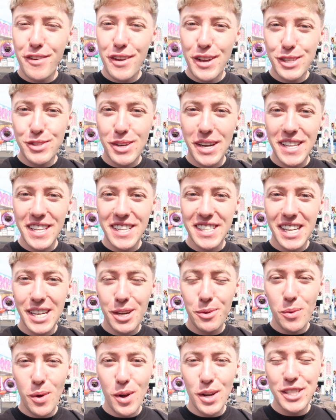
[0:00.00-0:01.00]
First ride of the
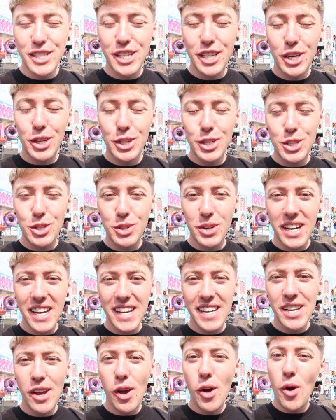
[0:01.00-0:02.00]
day was the ghost
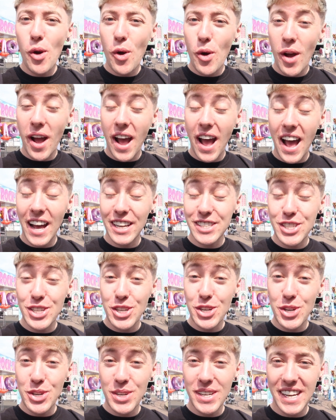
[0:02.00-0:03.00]
train, or as
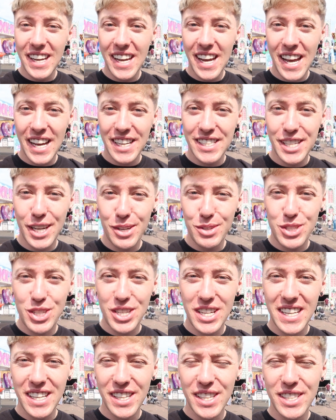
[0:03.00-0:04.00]
known here at South
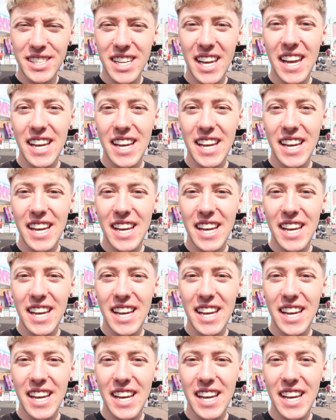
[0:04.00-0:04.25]
Shields,